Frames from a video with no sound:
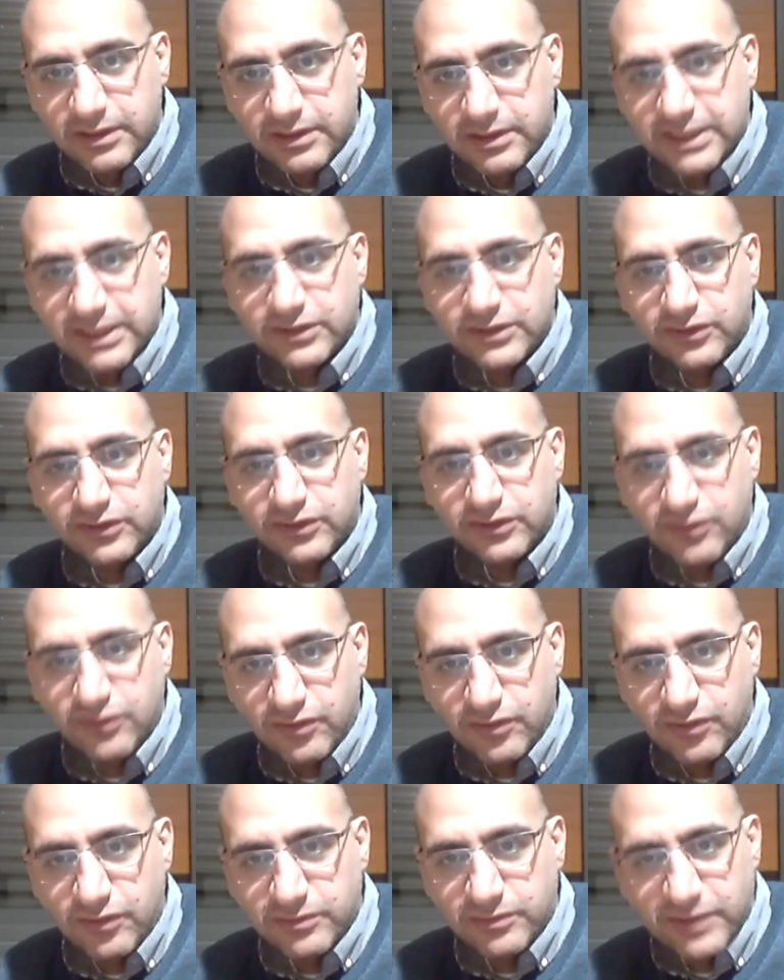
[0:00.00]
That's not your
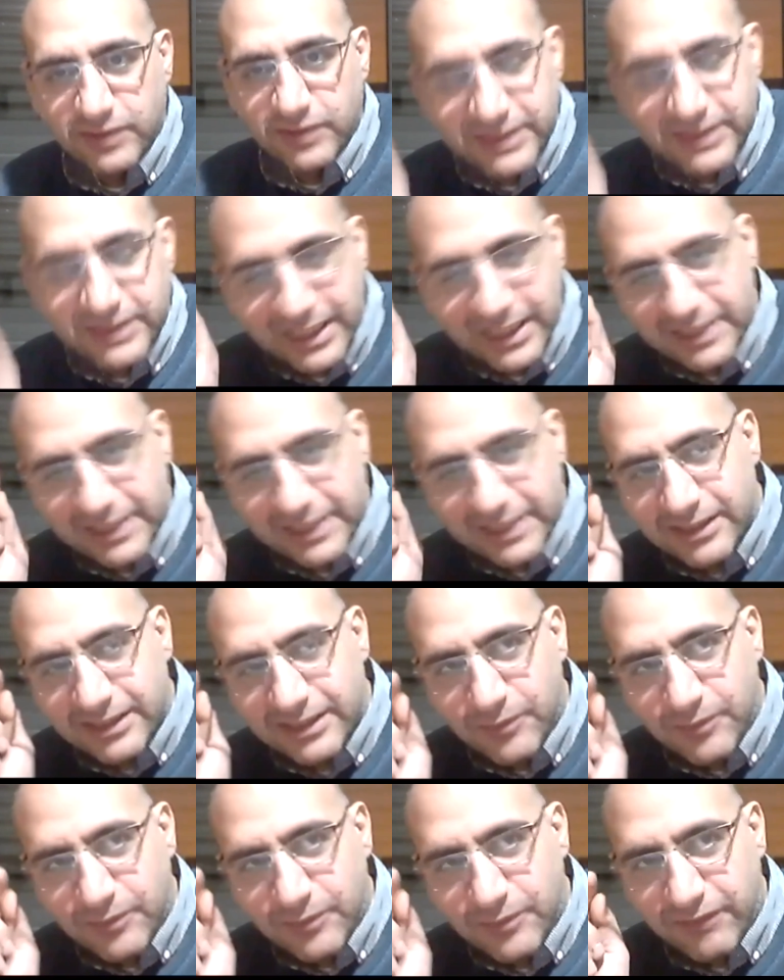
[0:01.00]
home. So it's like, it's
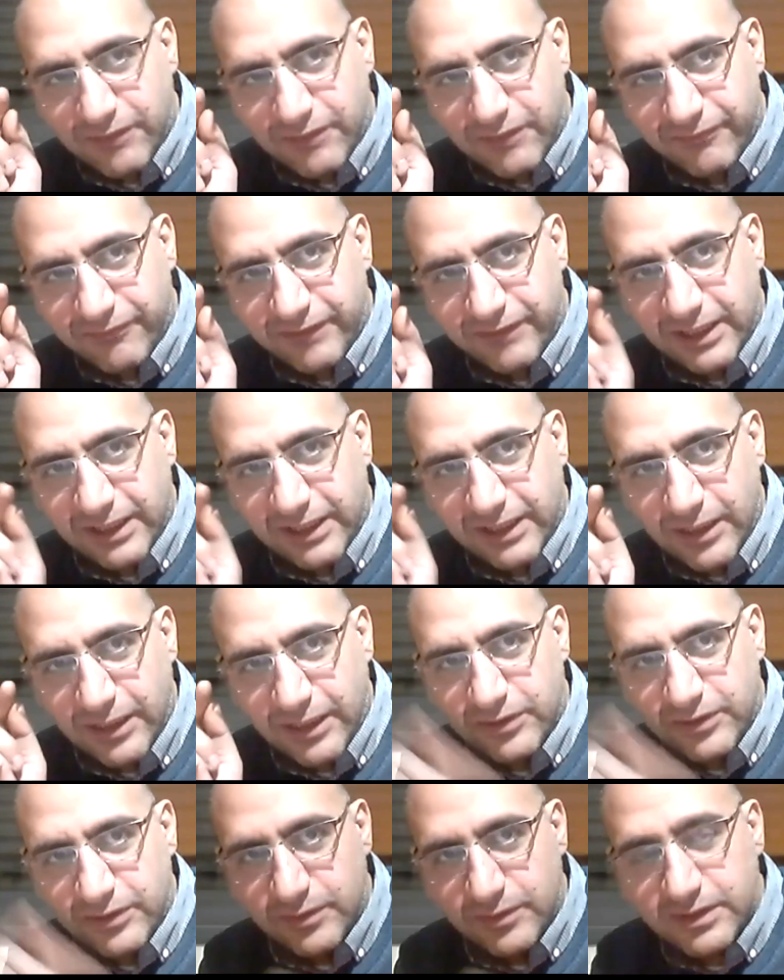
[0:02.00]
a way of like
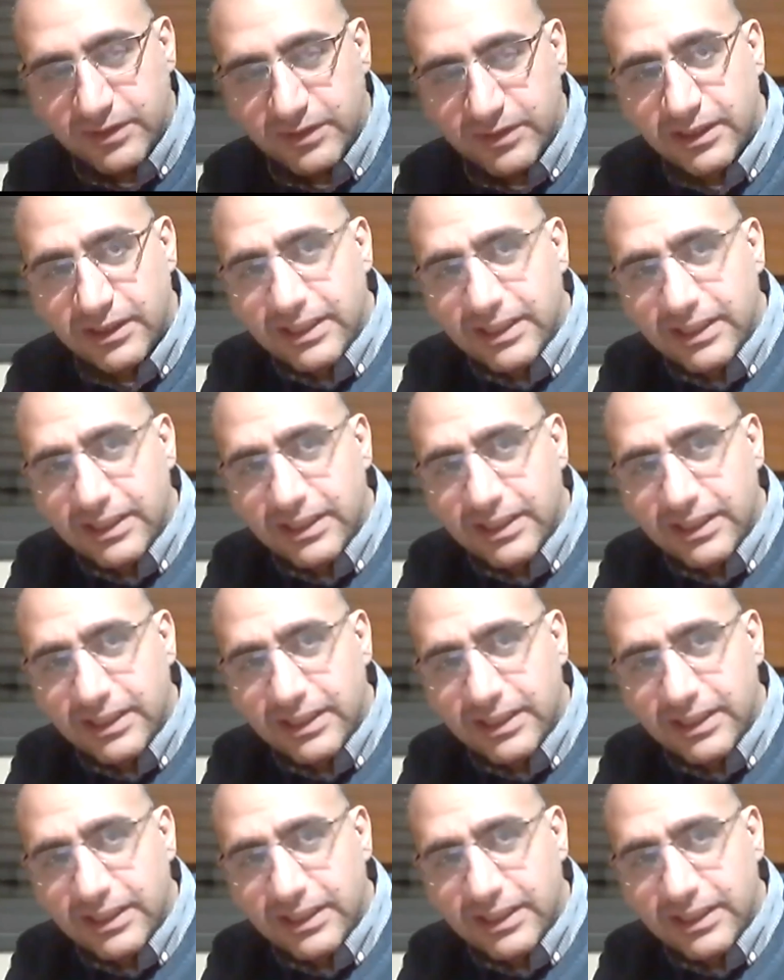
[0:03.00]
how they do it.